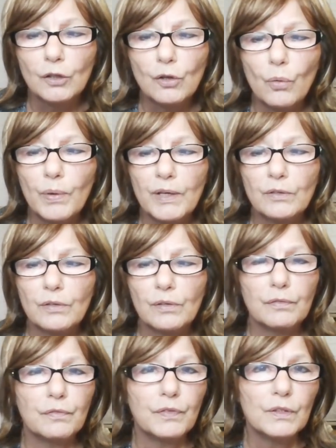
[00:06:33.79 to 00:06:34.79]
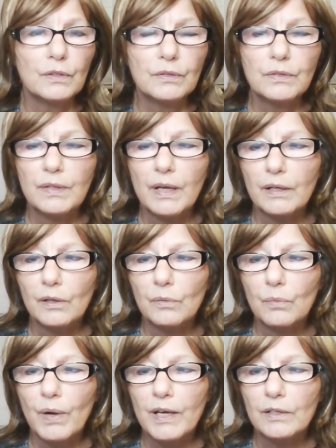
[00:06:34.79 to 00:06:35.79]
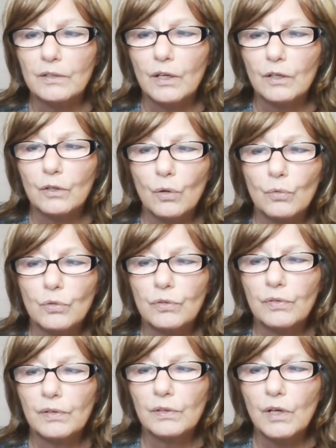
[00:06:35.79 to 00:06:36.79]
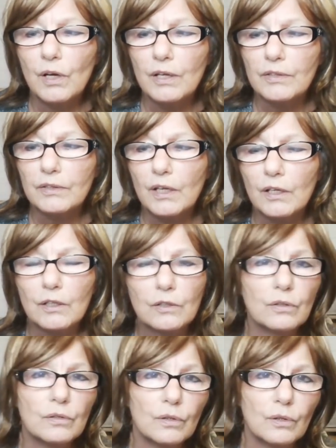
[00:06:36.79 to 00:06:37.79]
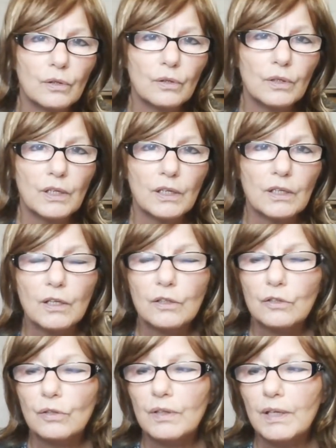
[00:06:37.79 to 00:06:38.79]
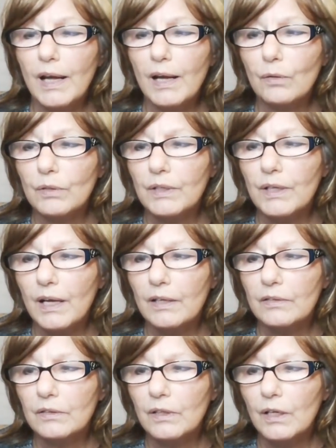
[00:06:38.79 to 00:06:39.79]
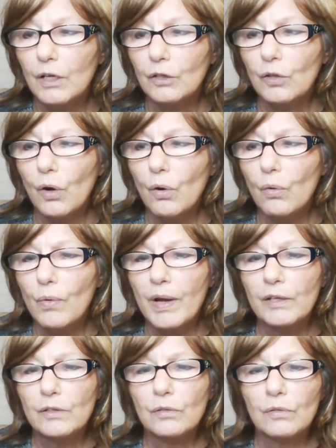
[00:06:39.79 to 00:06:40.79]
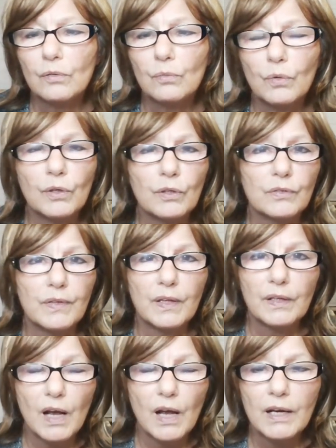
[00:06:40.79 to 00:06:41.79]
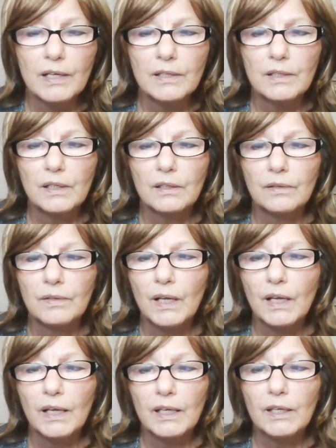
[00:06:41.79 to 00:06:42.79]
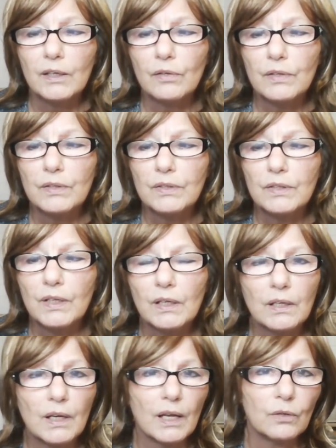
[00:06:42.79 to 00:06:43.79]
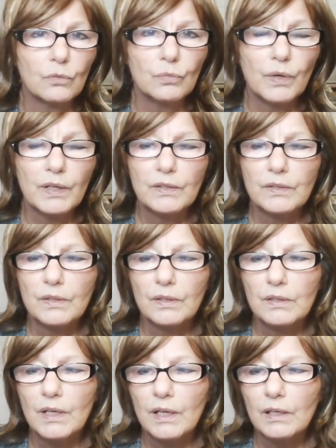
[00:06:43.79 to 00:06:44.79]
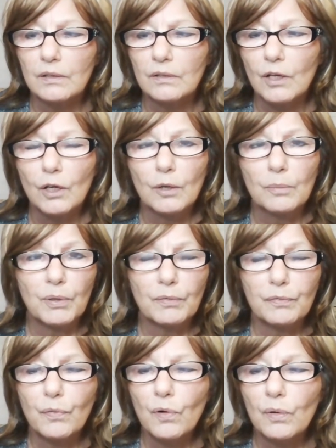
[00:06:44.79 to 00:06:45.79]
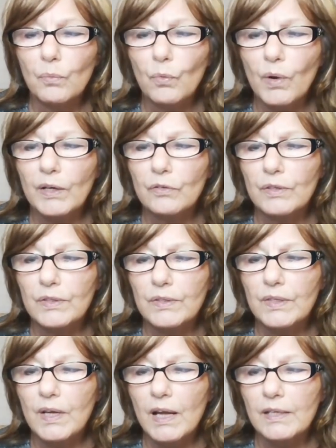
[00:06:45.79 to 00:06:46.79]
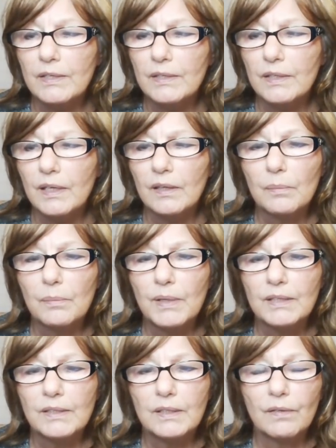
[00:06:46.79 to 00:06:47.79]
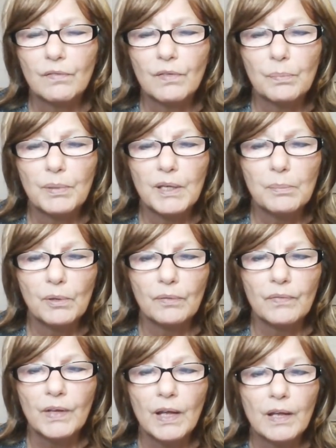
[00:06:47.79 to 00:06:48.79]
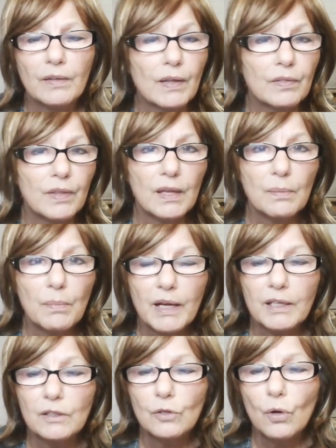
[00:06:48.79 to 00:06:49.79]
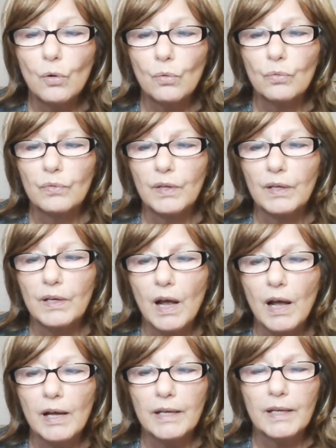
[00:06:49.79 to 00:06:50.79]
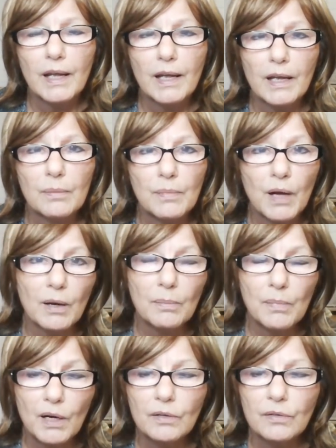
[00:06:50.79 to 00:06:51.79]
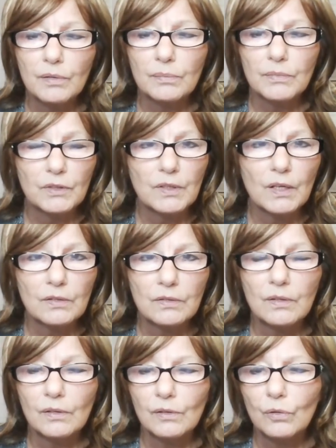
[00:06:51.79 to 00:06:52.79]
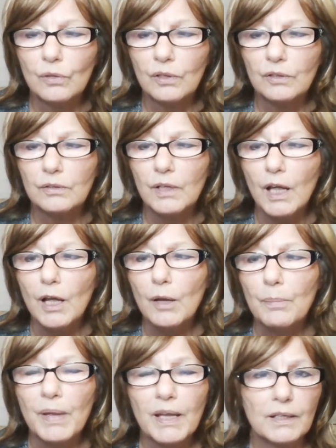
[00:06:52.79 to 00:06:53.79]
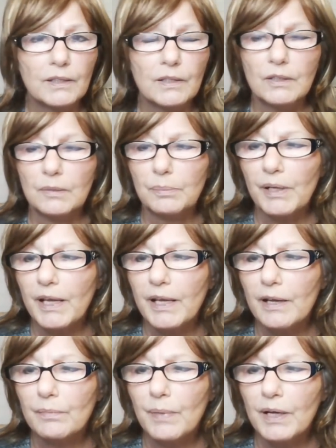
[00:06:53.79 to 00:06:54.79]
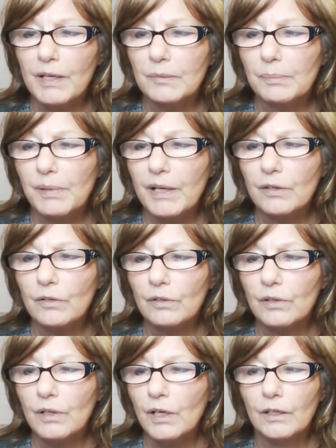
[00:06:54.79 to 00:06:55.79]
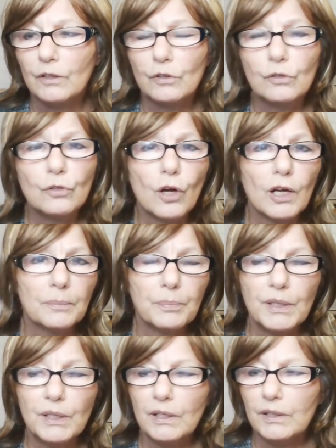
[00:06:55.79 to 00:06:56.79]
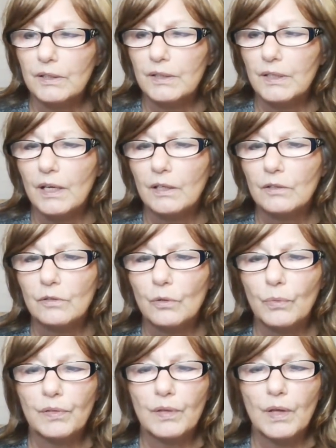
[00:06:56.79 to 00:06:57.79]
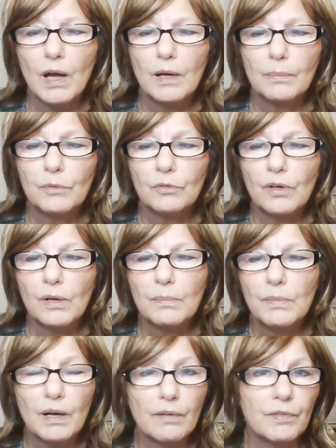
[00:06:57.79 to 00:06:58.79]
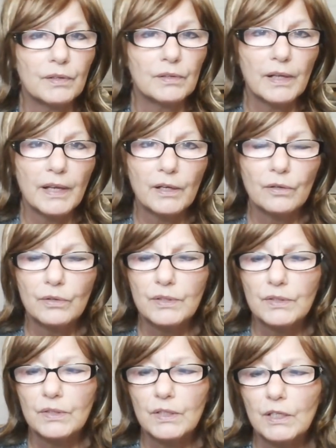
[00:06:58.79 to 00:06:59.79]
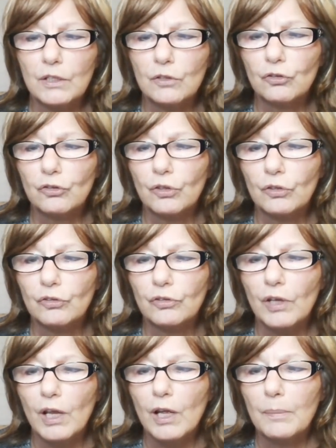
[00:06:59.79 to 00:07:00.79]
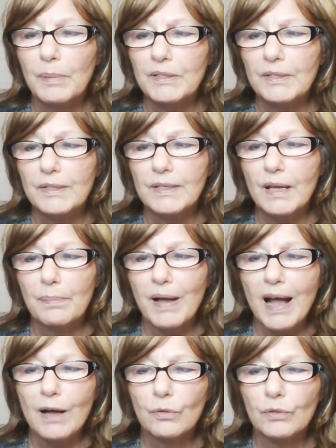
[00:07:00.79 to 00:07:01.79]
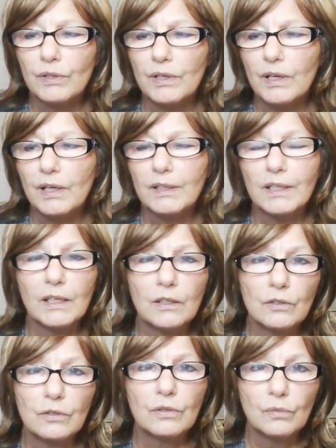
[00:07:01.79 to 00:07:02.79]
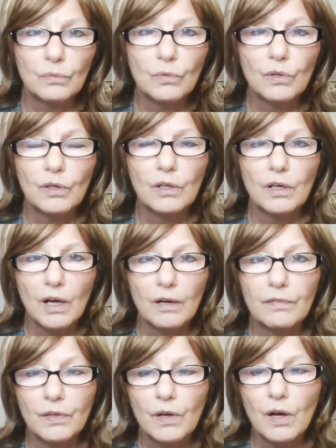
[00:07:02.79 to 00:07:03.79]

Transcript: Go into the fields that are white. Go to the lost, to the hurting, to the outcast. Go and do the works that I did. Heal the sick and raise the dead. Perform wondrous signs in the midst of the people, that they might know that I am among them, says the Lord. Make a display of my splendor. Do not be content with the humdrum of the Laodicean church, but step out and into the work of the